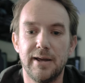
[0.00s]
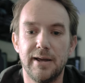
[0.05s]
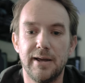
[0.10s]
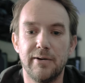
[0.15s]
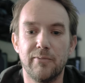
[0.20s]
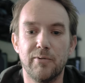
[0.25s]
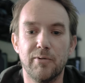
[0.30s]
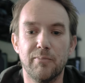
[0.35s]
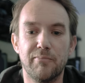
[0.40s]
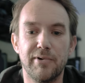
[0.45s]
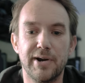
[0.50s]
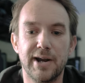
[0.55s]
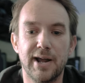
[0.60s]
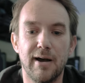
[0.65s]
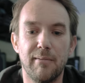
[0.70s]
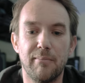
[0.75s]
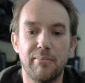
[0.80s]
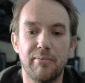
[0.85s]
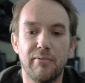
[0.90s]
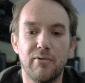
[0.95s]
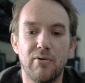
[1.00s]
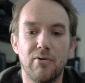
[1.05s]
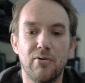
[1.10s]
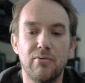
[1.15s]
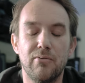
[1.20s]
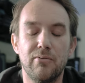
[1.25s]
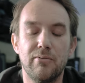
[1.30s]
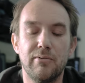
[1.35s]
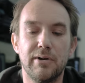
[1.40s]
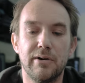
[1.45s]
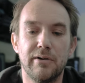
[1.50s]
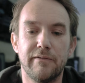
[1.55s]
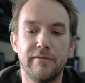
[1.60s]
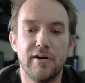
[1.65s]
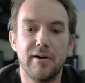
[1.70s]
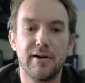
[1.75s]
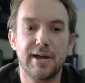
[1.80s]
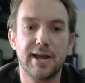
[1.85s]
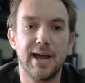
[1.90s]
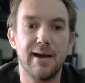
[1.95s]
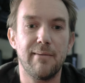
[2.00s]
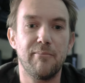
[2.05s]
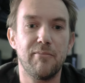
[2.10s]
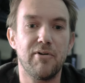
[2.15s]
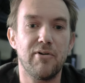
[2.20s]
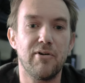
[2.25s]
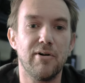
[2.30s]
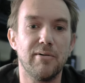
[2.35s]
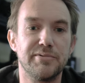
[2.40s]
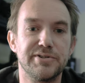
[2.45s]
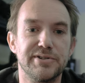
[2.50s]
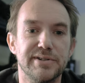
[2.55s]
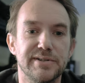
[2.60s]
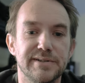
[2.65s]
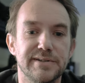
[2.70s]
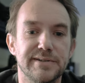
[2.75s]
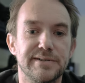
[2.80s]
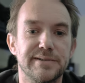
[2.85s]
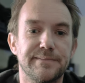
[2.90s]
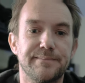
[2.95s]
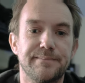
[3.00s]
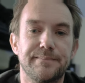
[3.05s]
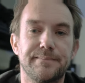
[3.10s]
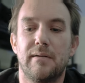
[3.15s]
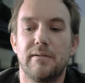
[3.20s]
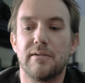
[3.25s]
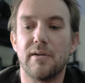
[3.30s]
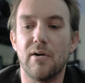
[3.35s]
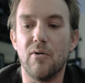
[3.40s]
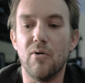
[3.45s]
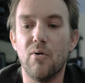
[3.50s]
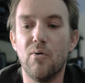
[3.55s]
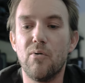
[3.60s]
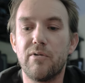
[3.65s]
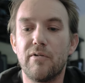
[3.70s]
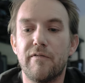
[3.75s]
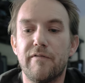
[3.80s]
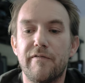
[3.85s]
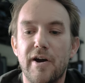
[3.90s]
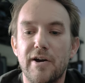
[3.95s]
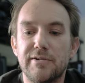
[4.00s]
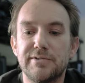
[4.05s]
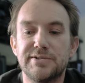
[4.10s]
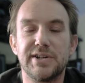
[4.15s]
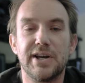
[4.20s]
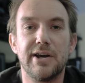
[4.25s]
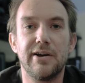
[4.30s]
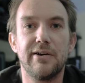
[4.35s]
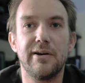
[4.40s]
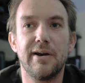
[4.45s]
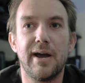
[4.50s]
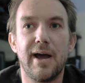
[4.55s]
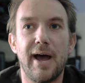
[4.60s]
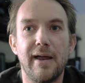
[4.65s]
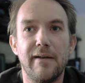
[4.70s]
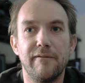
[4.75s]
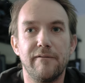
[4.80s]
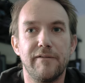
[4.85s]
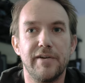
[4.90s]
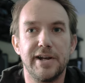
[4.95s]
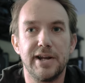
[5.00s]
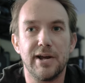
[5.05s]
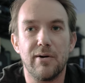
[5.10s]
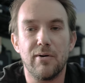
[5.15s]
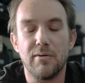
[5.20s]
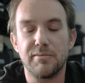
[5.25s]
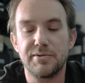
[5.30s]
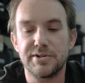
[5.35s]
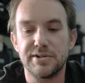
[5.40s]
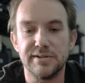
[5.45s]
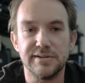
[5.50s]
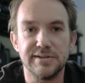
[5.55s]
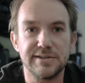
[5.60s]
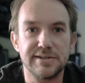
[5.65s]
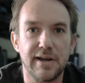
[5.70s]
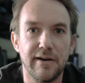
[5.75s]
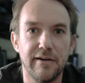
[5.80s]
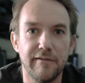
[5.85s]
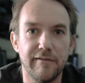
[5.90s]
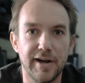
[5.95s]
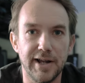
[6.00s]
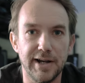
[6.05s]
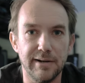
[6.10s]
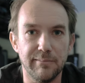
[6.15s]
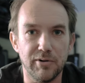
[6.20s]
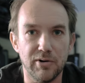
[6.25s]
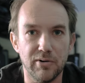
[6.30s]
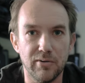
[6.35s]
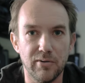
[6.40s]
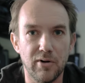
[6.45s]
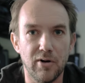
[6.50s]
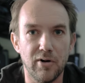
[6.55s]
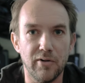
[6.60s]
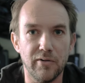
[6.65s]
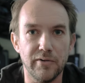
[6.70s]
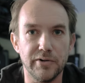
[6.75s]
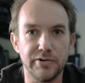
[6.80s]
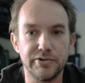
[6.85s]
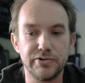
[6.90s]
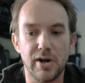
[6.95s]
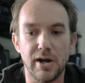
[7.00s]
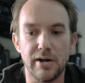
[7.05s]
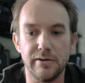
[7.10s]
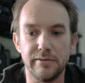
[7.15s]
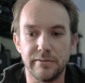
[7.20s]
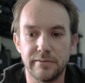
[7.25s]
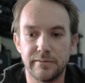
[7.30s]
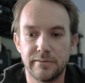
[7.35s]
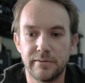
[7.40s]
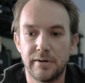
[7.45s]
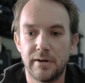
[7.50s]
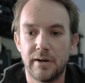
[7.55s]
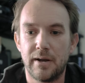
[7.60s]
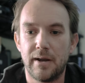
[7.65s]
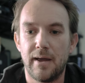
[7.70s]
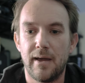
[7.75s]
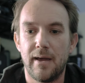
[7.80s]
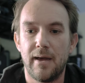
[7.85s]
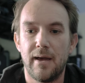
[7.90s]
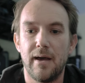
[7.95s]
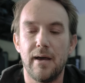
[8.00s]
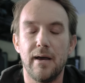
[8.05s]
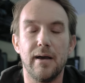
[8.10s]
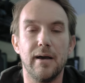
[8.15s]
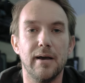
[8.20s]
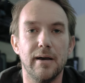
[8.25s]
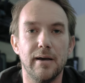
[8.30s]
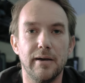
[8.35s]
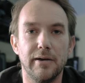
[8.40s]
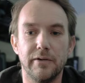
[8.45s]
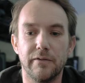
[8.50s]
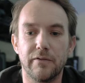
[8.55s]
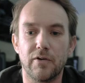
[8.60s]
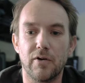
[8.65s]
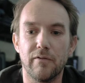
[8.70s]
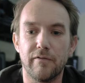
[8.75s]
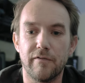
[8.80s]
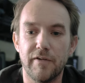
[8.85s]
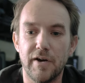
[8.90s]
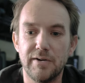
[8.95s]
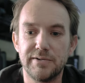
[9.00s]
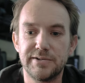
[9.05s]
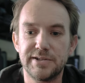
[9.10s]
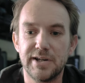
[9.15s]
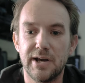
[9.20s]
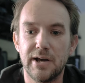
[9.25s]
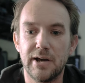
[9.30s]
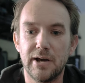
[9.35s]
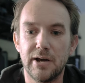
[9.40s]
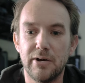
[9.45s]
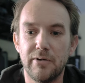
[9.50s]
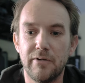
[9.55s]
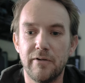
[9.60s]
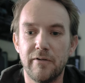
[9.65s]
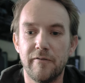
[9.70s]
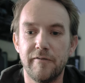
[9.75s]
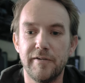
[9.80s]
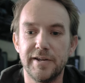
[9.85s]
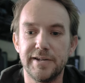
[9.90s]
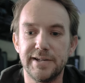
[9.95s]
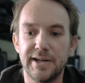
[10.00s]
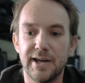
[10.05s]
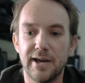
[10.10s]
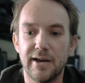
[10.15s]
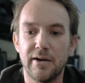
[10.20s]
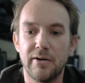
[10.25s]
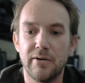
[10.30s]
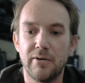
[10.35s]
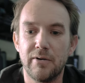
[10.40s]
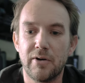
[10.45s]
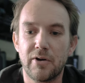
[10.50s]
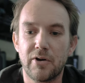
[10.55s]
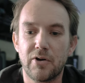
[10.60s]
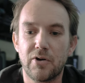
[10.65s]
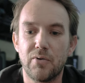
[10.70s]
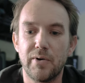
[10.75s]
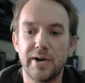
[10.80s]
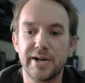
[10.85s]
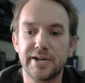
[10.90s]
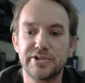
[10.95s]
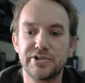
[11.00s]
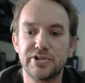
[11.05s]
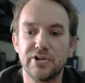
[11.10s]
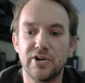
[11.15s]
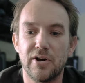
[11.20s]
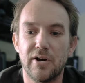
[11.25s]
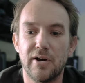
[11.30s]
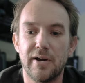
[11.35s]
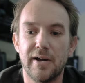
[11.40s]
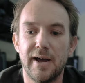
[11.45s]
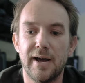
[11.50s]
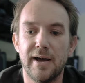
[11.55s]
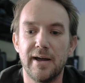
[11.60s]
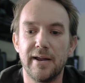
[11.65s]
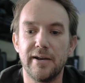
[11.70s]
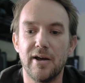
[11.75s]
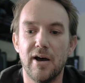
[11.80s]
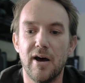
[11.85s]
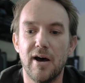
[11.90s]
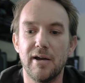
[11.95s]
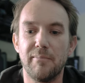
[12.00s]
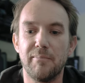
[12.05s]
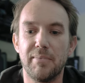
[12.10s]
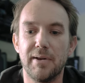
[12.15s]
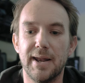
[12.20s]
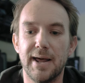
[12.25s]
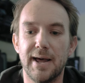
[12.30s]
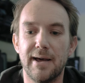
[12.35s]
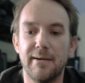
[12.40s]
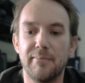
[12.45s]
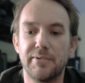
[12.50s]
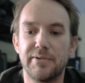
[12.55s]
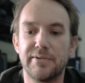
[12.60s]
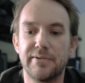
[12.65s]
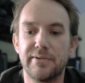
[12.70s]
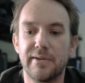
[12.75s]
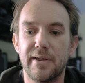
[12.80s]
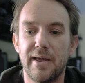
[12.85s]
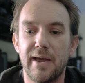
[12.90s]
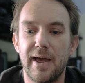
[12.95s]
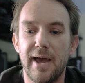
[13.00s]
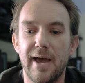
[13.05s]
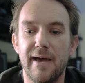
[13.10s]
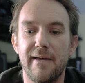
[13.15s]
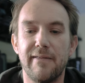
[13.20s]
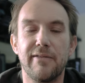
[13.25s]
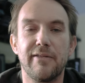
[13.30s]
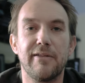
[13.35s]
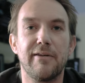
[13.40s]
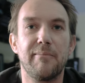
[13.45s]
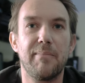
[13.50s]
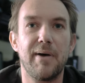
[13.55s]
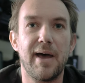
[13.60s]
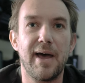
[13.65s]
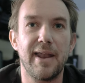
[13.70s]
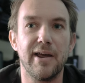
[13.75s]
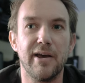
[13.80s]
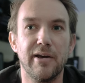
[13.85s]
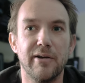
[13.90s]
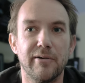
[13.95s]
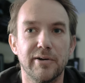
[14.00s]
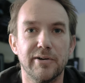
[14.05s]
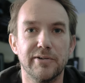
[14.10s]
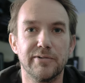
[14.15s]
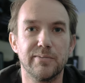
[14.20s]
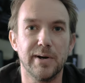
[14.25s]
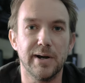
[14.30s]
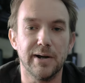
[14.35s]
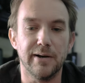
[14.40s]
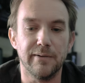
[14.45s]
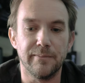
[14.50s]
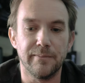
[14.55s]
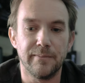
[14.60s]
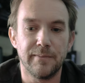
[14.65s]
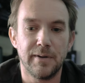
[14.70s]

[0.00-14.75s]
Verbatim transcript: it will bring up all of our camera options. So all the photo and video options available on the drone. You've got photo, video, quick shot and hyperlapse, and the pano as well.